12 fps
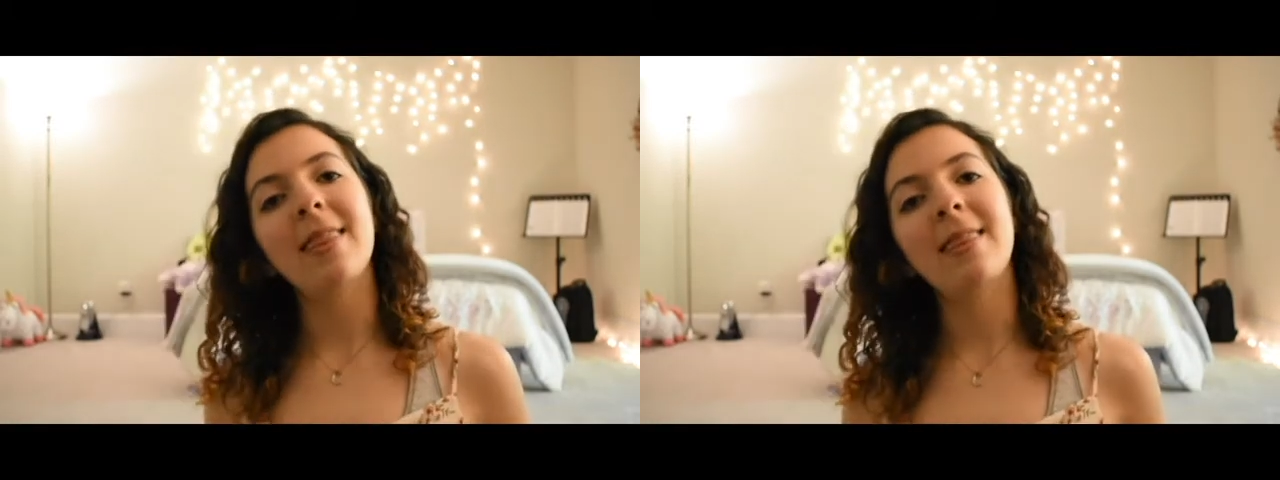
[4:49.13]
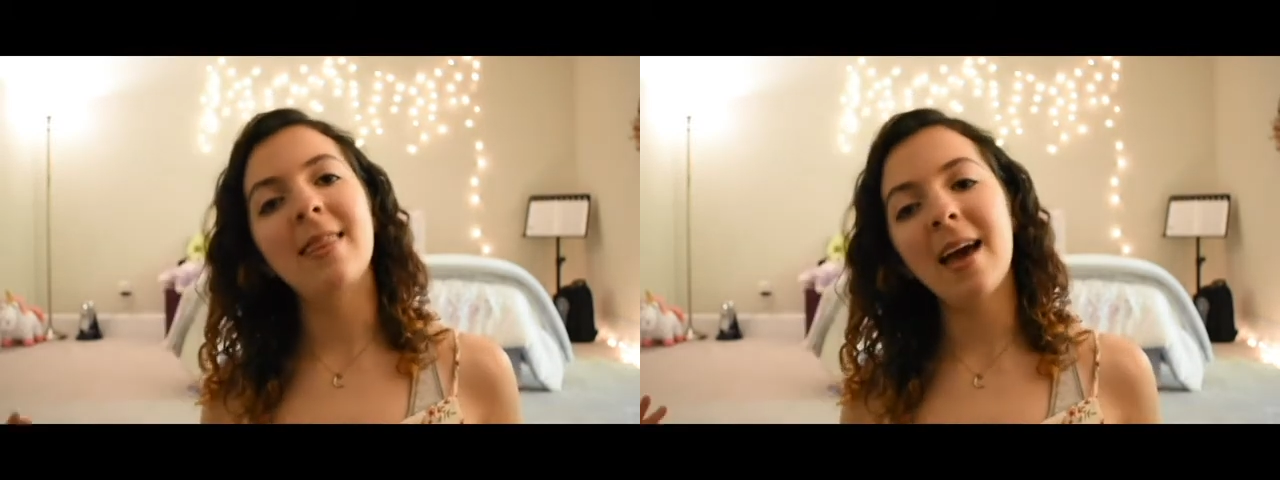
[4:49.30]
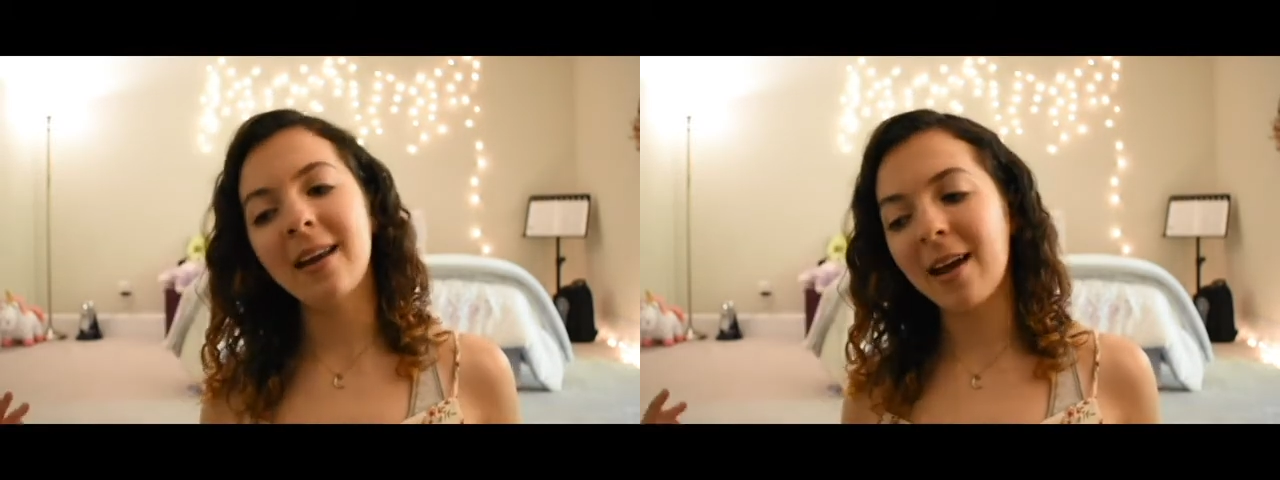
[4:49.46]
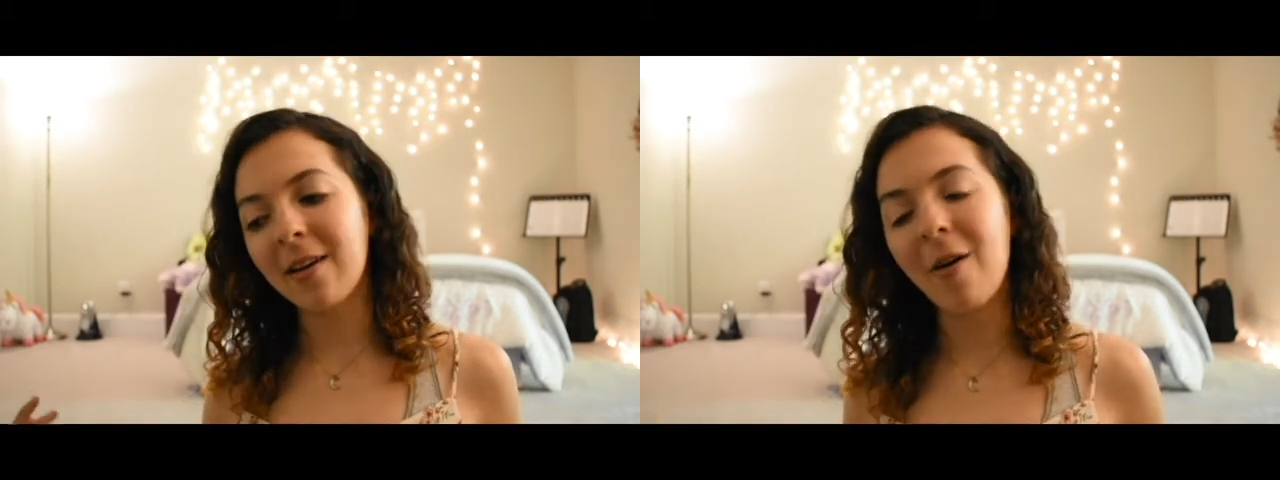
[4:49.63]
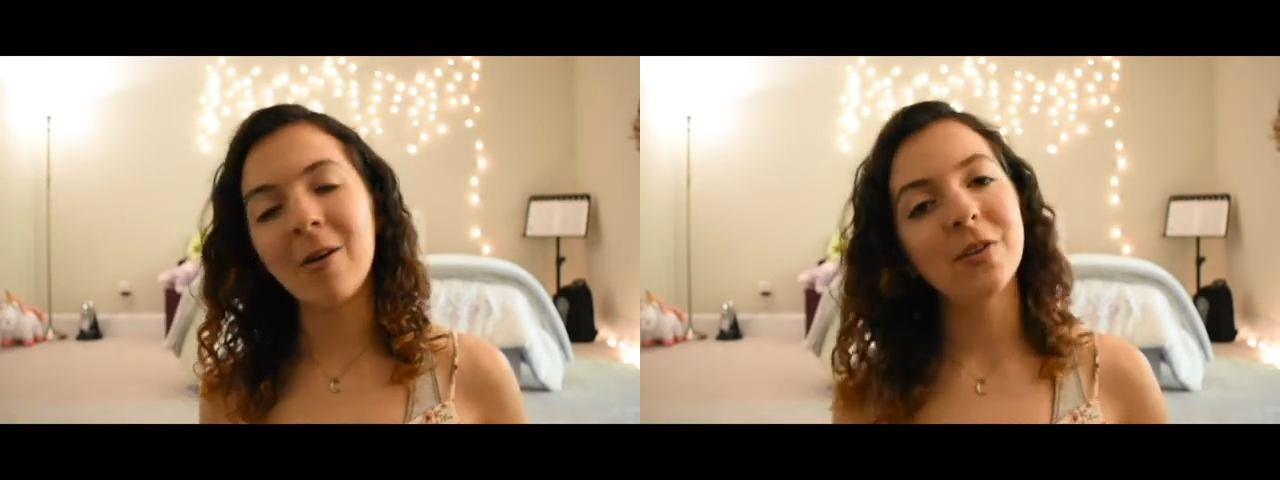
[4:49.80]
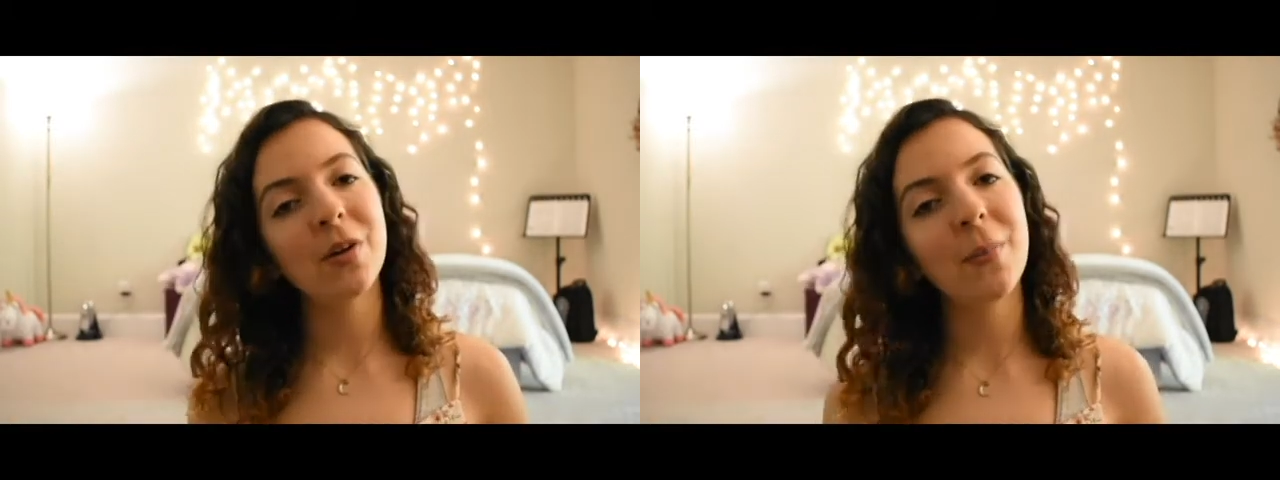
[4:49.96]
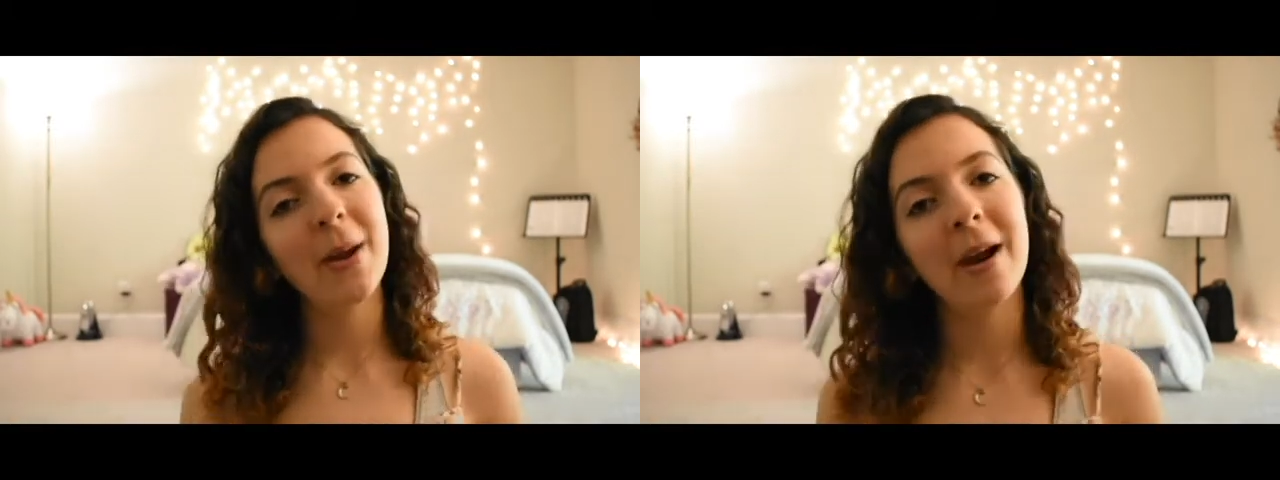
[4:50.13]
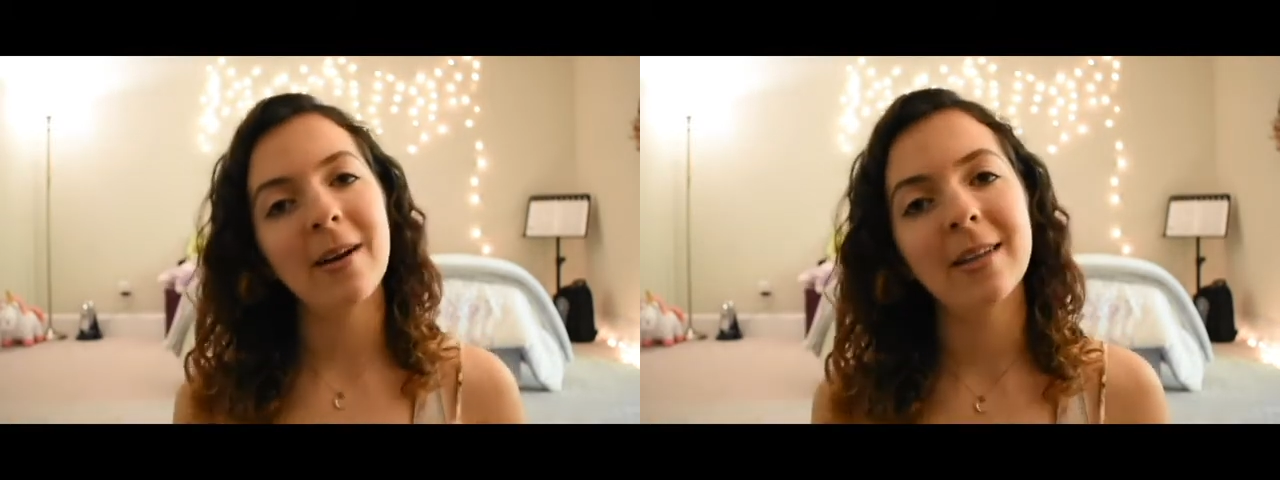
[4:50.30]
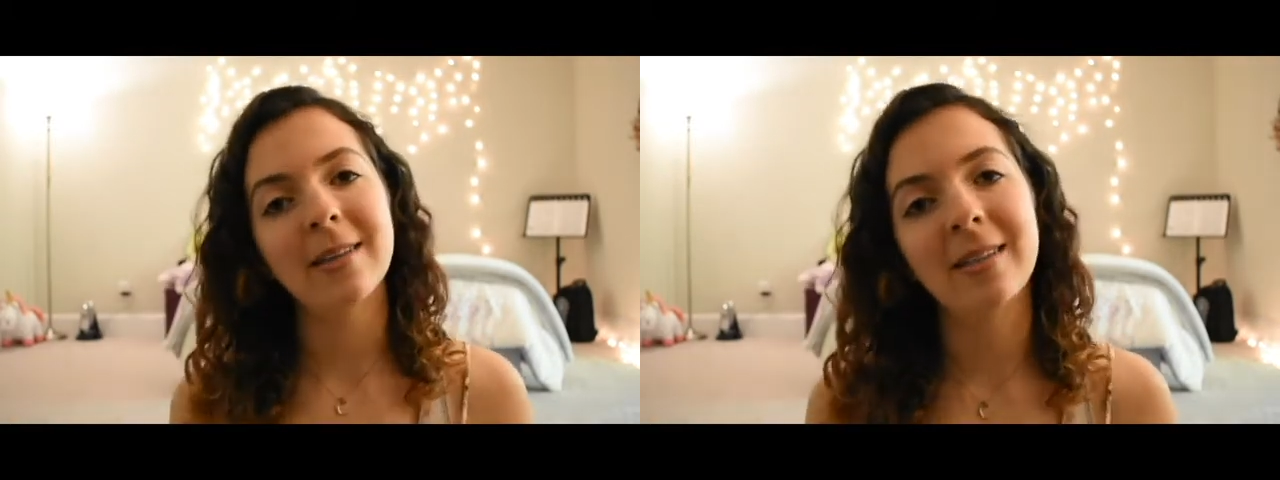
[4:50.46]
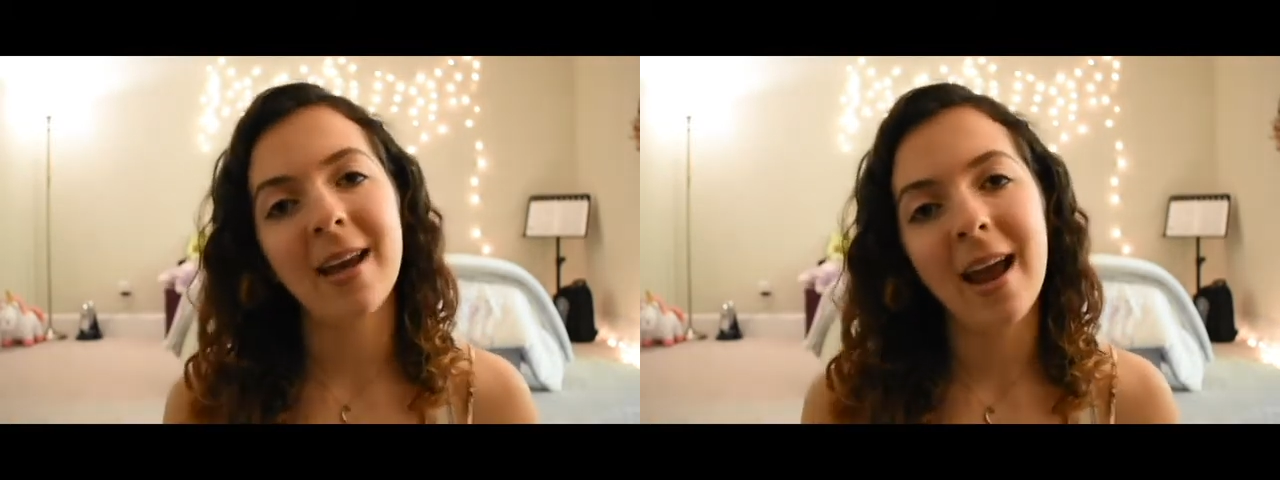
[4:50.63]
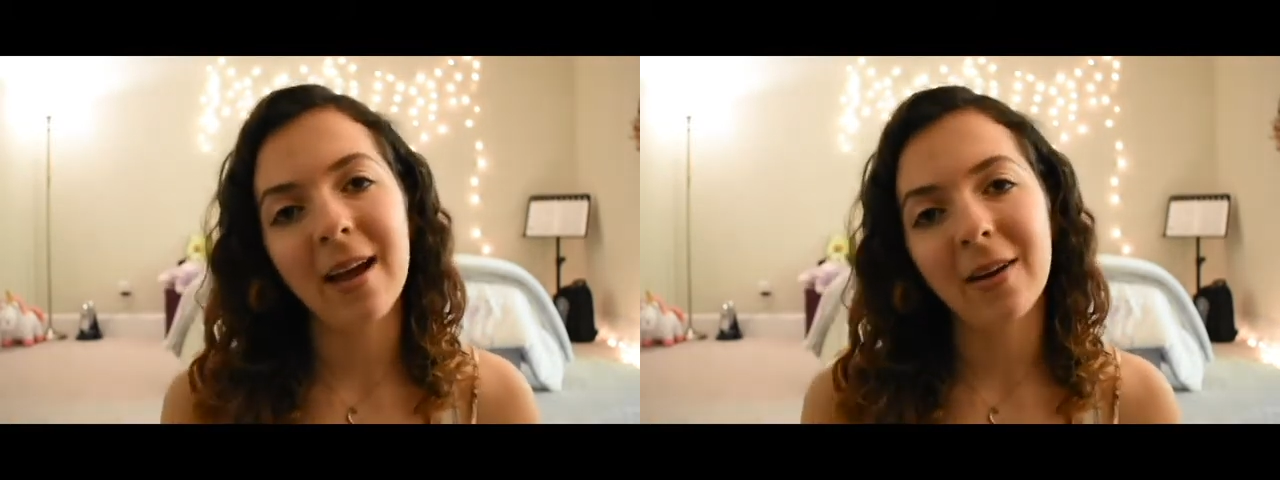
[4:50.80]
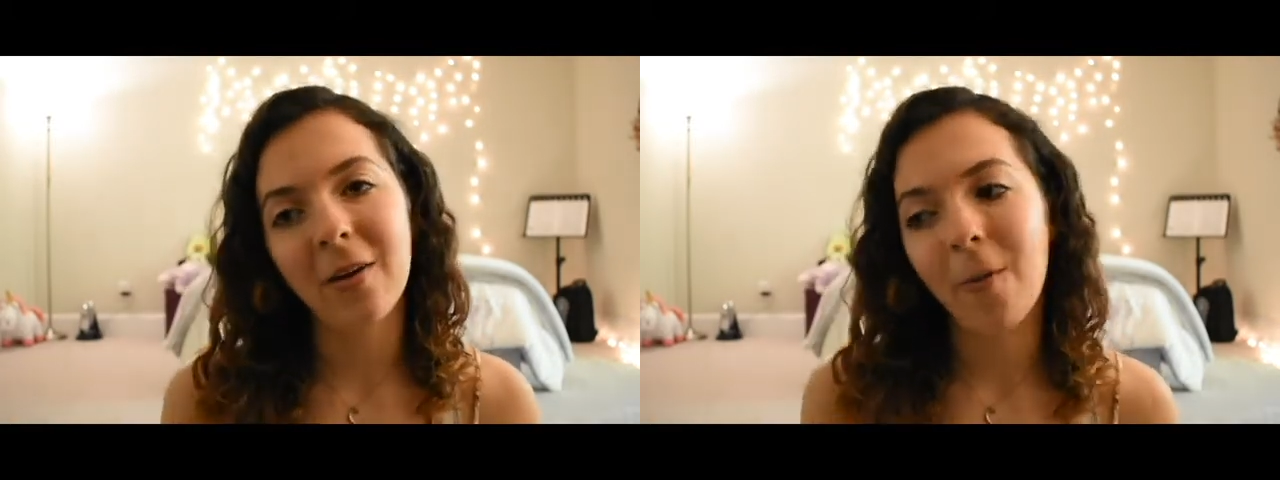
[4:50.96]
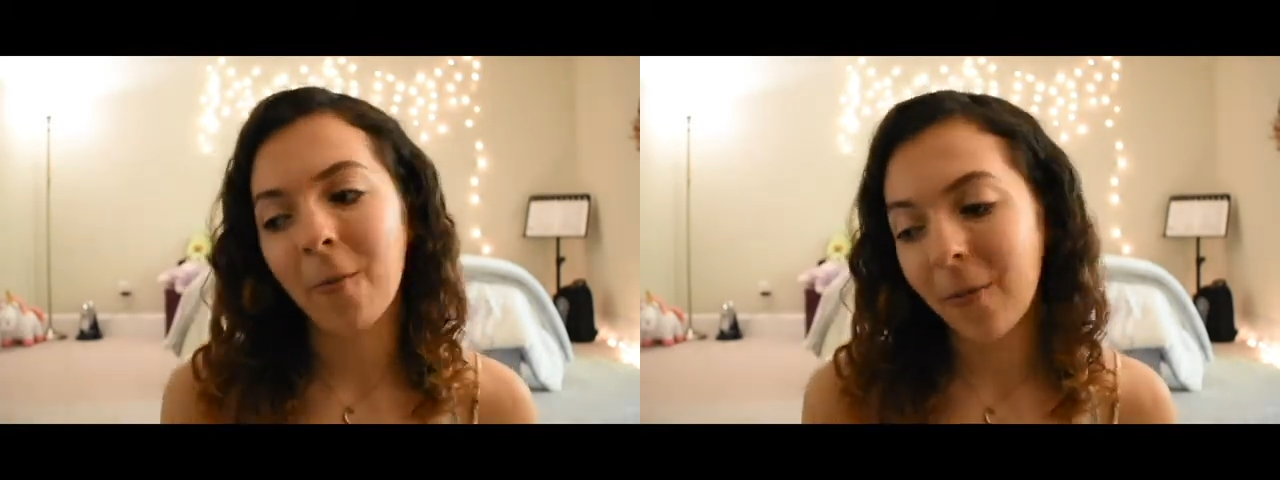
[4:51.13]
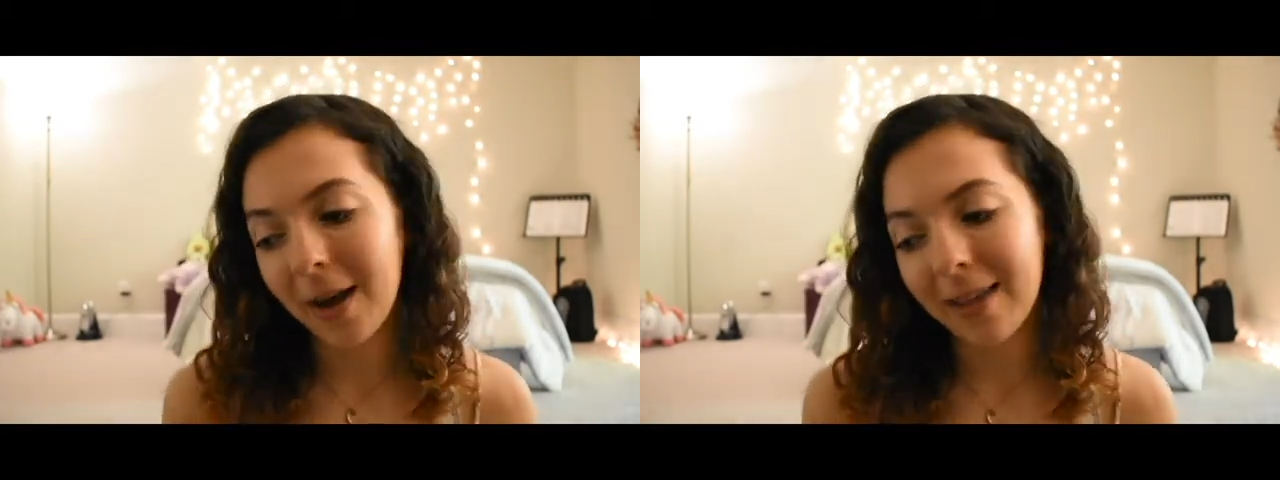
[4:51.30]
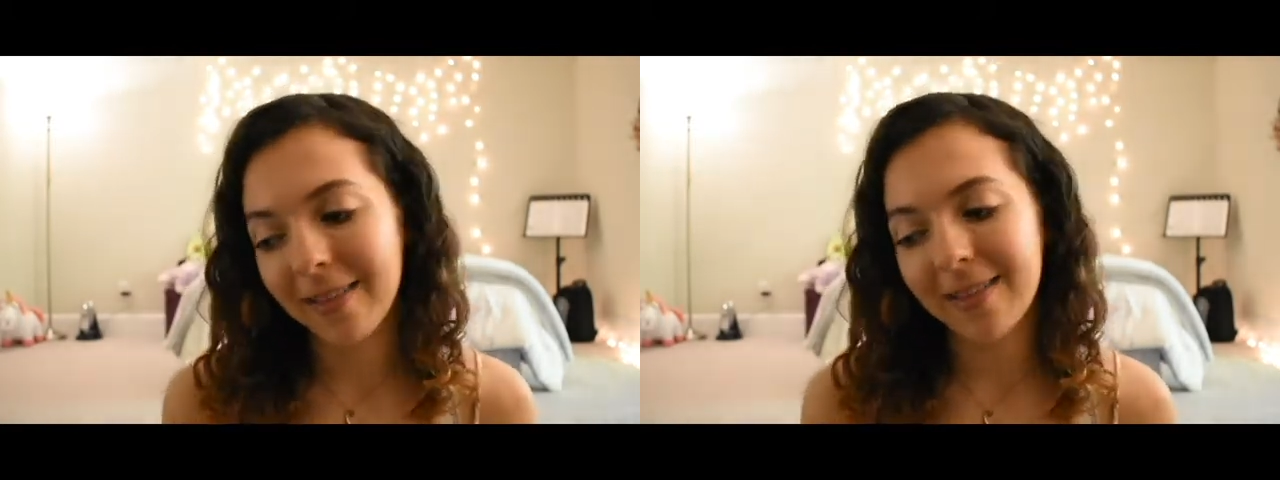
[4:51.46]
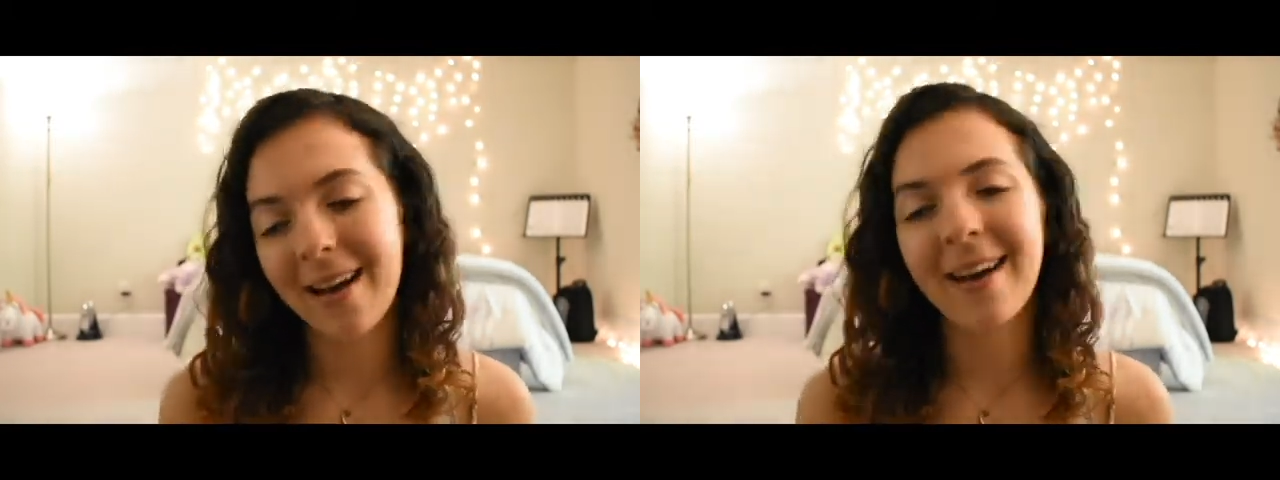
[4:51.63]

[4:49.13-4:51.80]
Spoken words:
Then I also pair a snack with